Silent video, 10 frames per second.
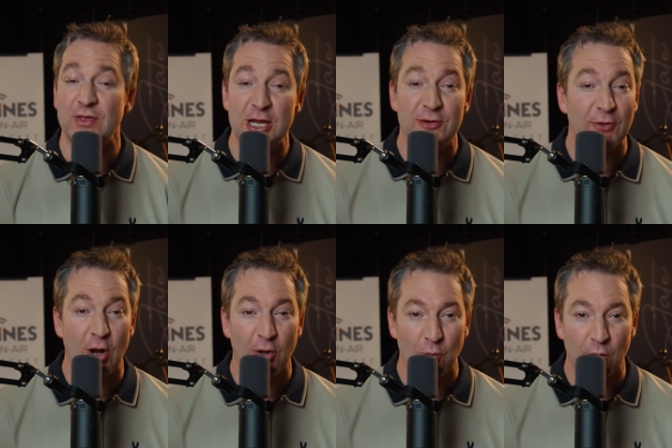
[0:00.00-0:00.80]
Thank you for
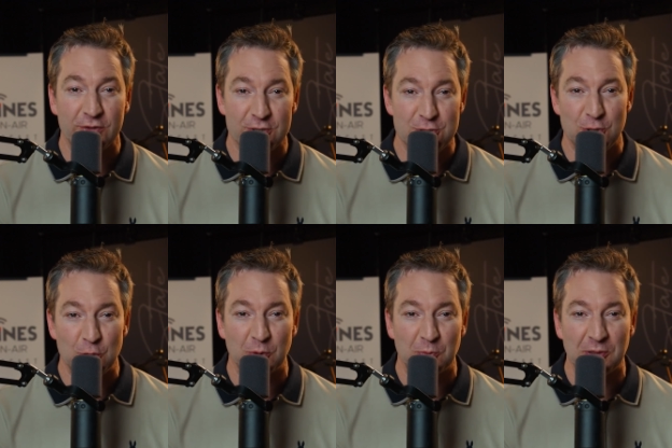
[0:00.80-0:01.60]
all the work that you
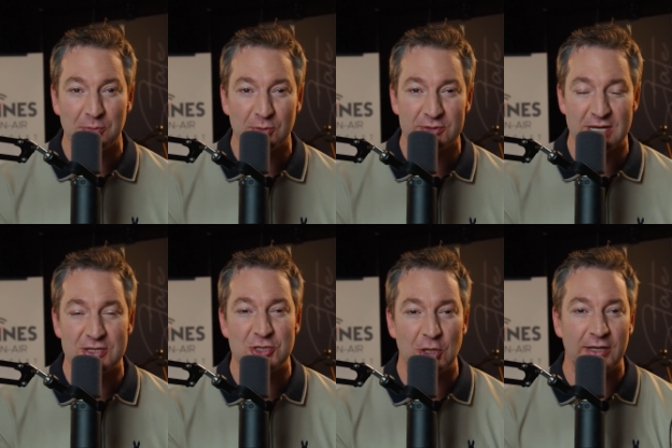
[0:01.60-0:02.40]
do with people.
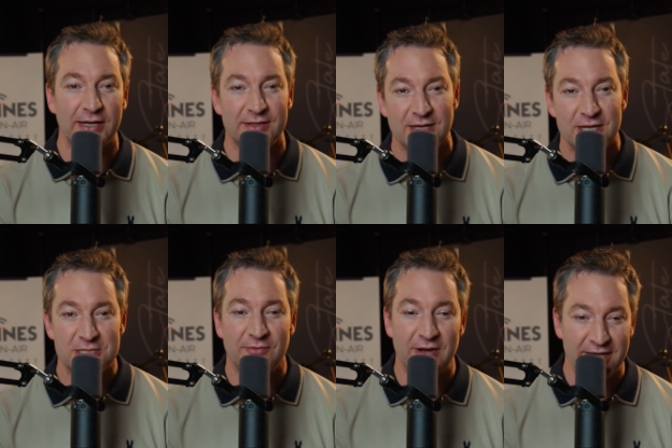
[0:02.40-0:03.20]
Most certainly, it's
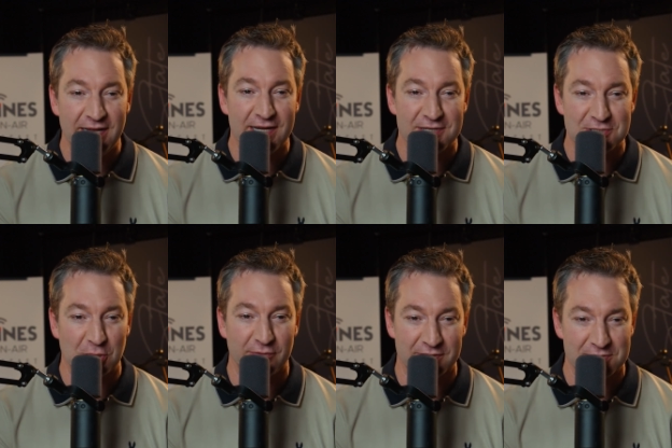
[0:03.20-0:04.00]
a very needed
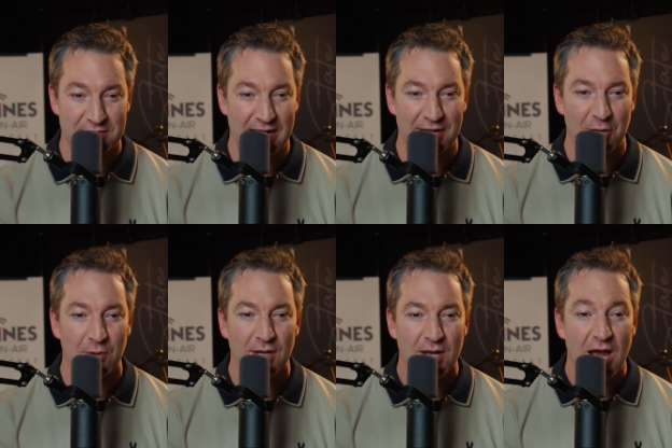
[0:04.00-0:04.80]
service. And I know
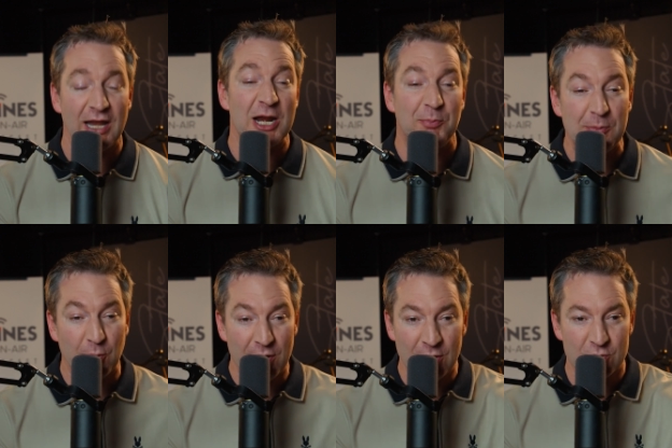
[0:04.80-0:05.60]
a lot of
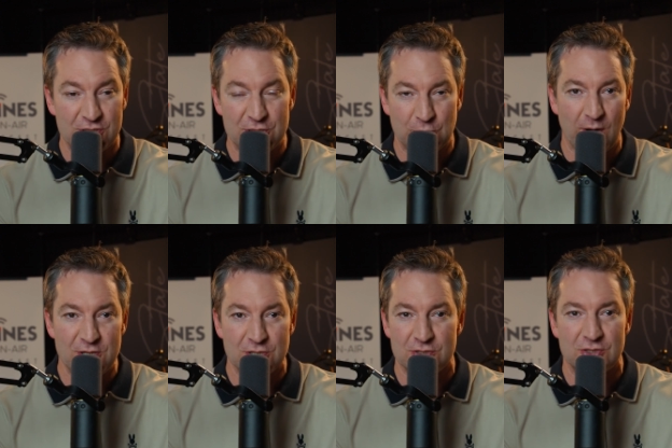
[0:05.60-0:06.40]
people in those
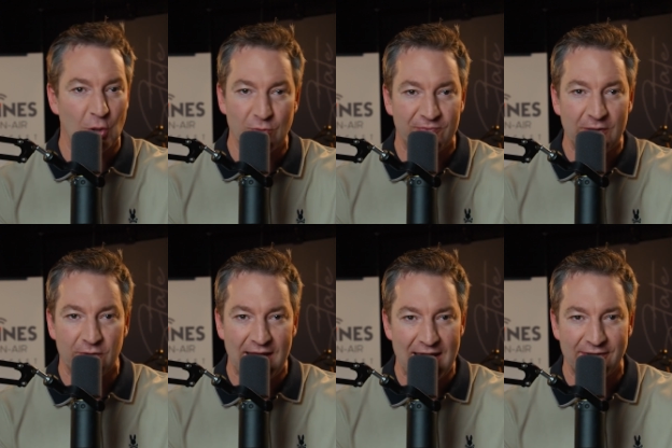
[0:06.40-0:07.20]
situations don't feel
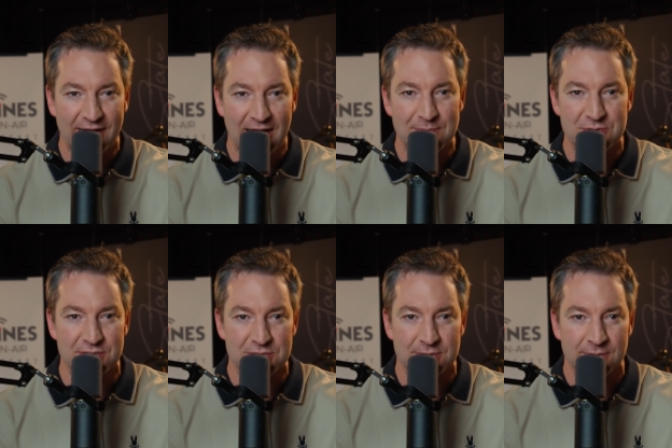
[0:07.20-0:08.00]
they have any options.
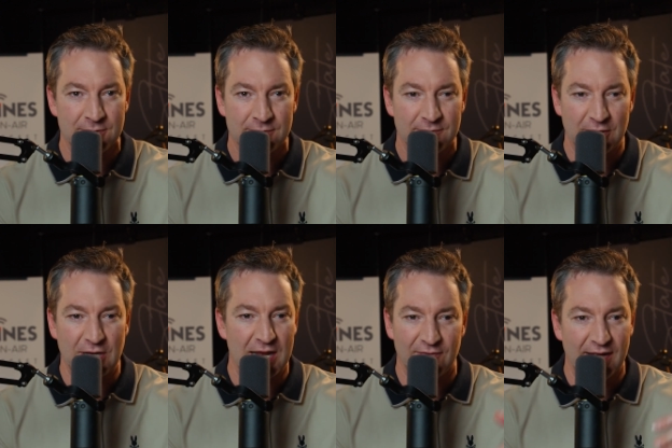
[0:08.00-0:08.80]
They're
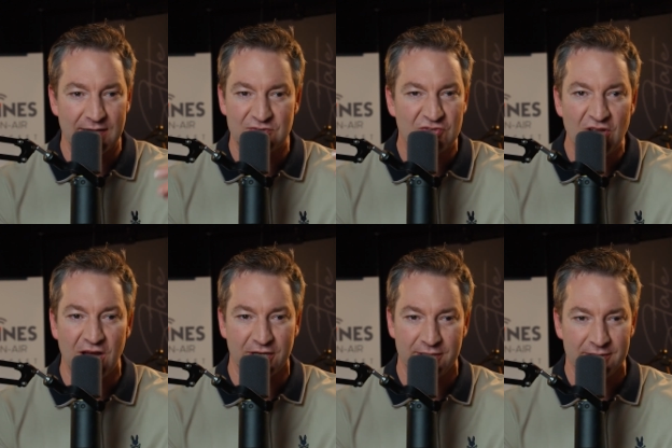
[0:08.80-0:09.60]
kind of like
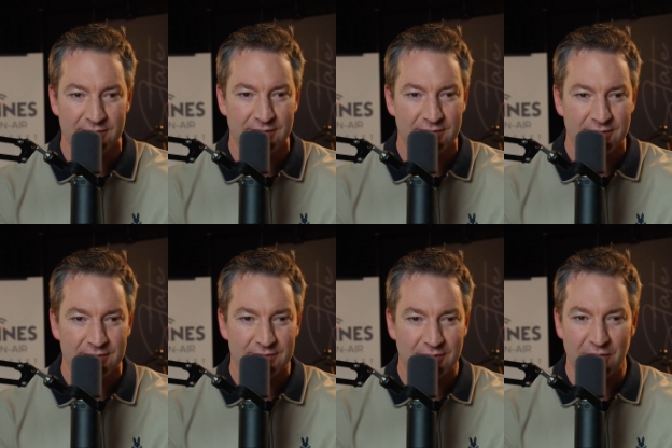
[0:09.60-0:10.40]
stuck.
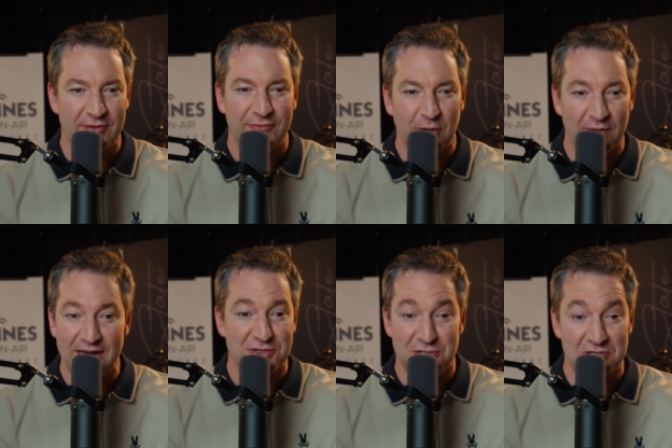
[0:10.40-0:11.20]
And they feel
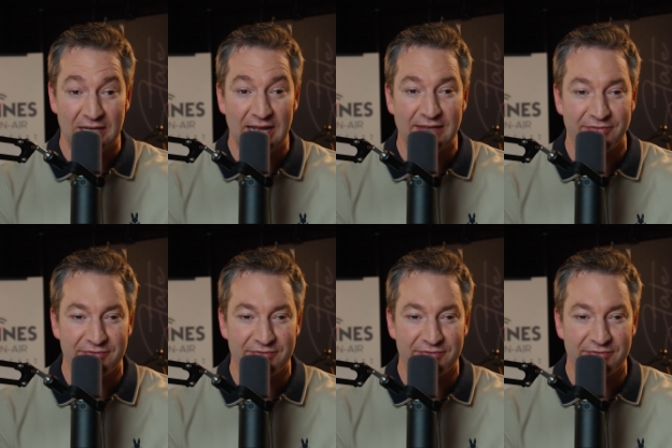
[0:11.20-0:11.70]
that's just life.